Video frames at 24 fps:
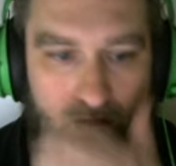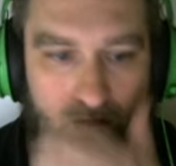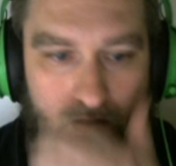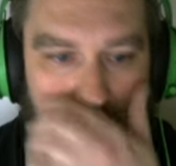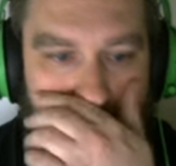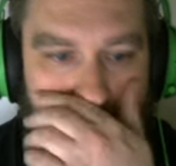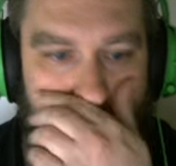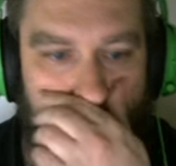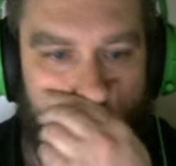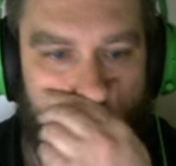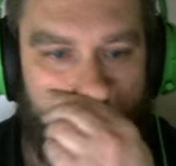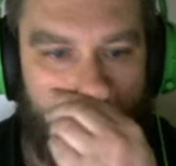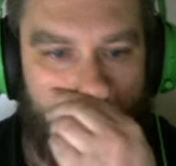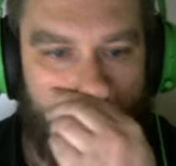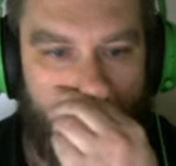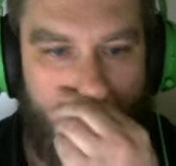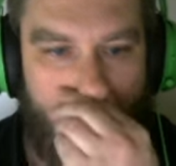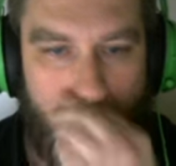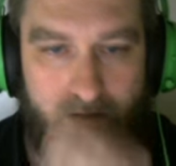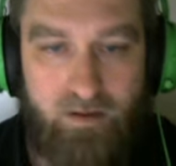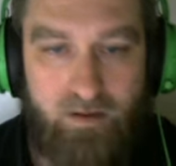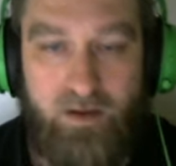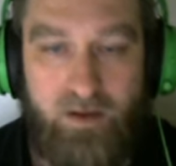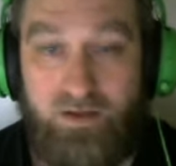Um,
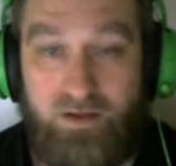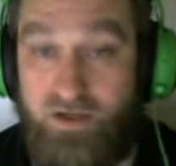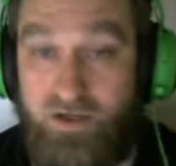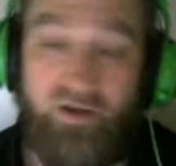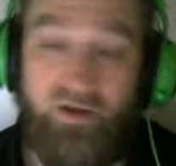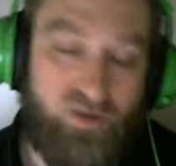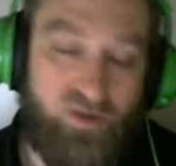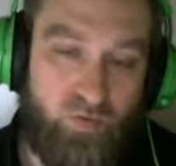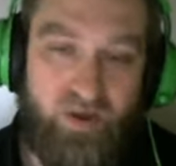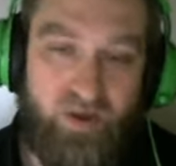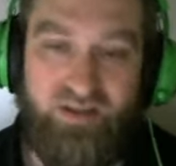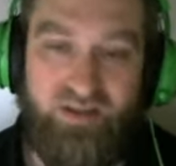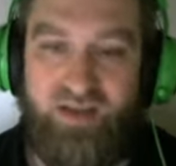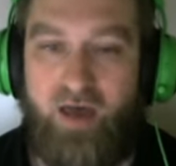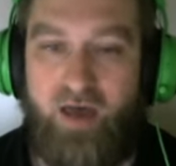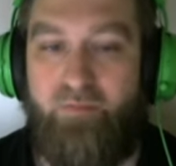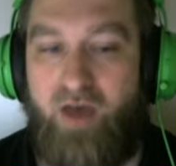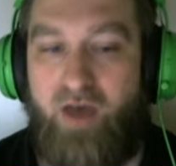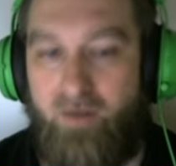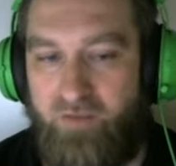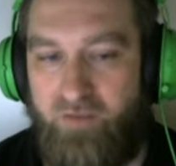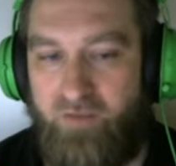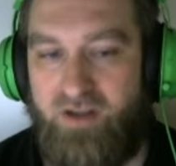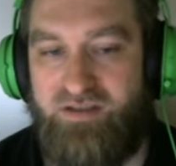okay, so he swings at me.
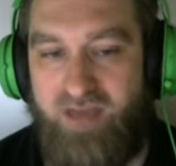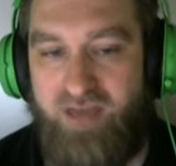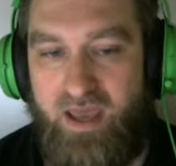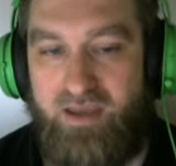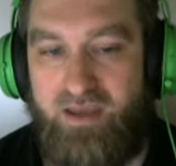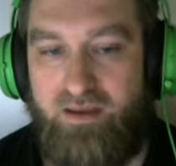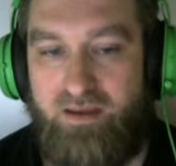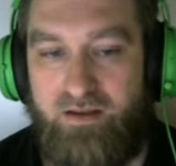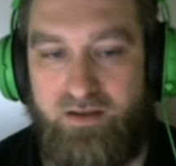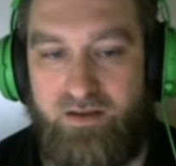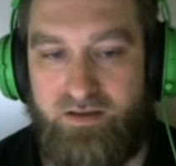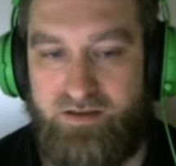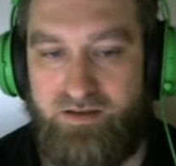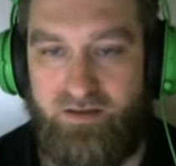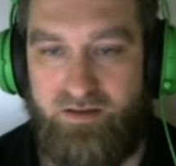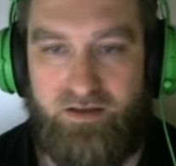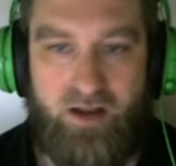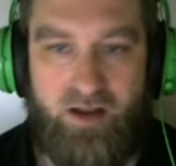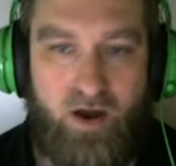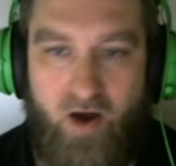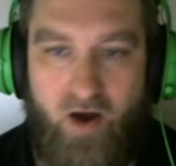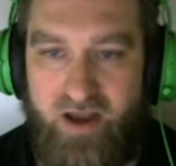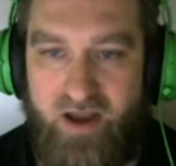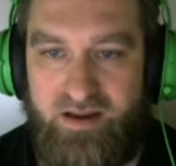I'm going to take it because, you
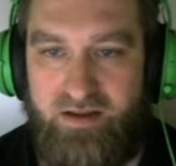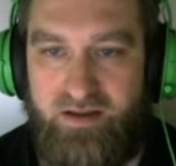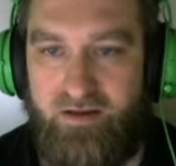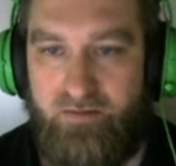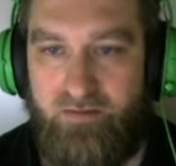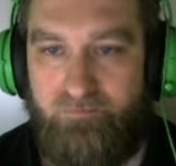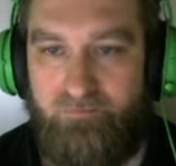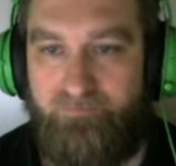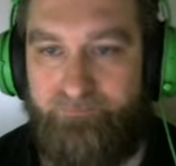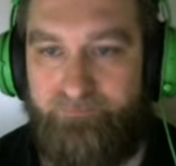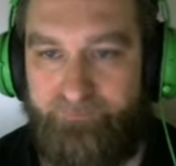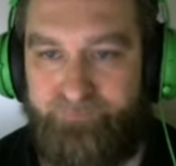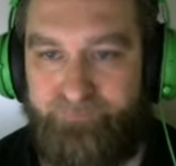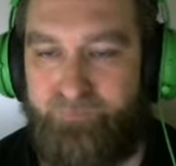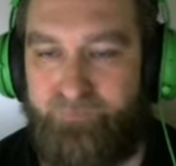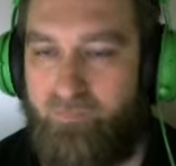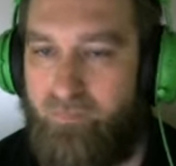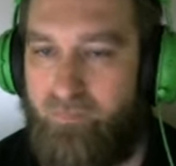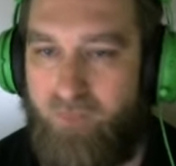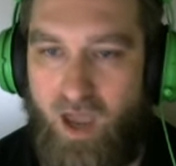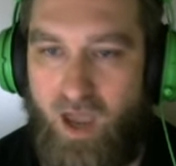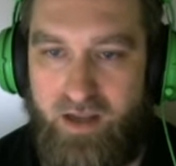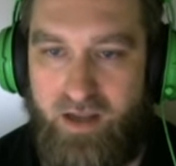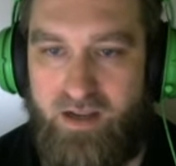know, I need to
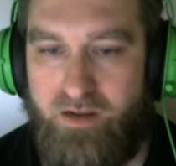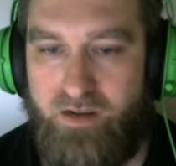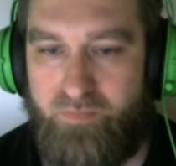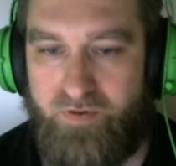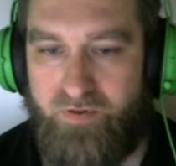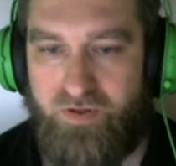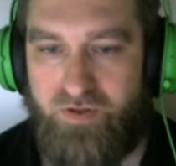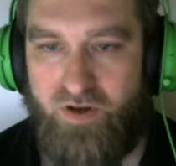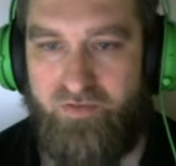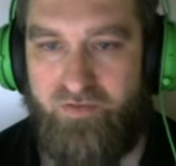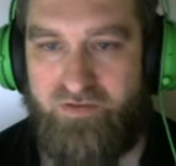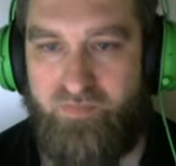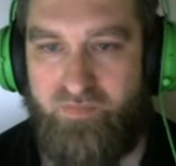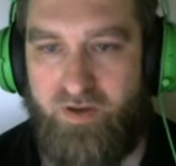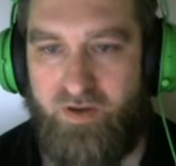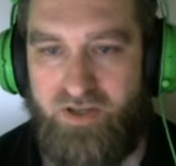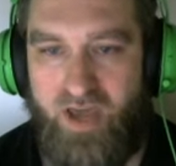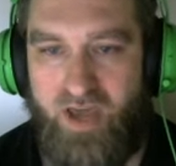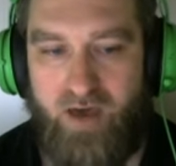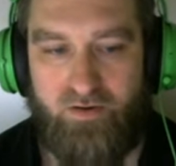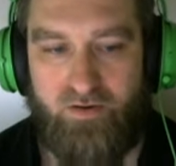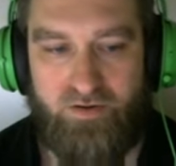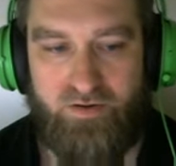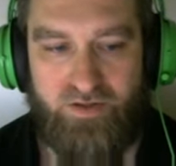I need to preserve as much
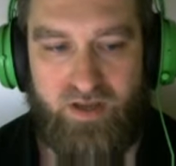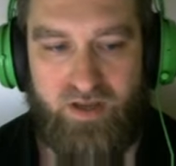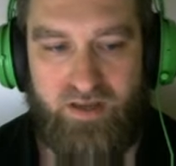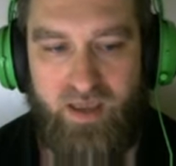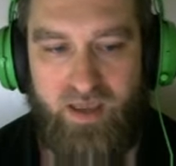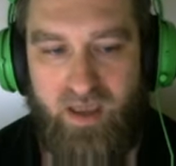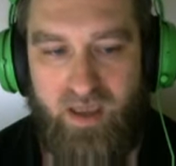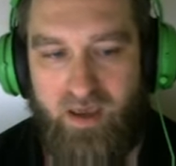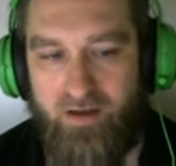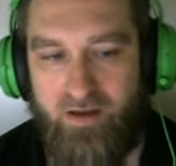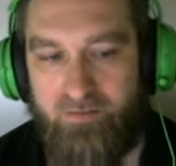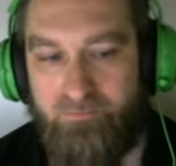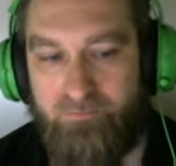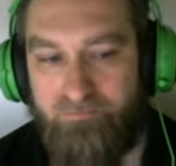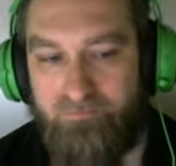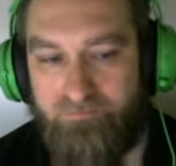counters as I can.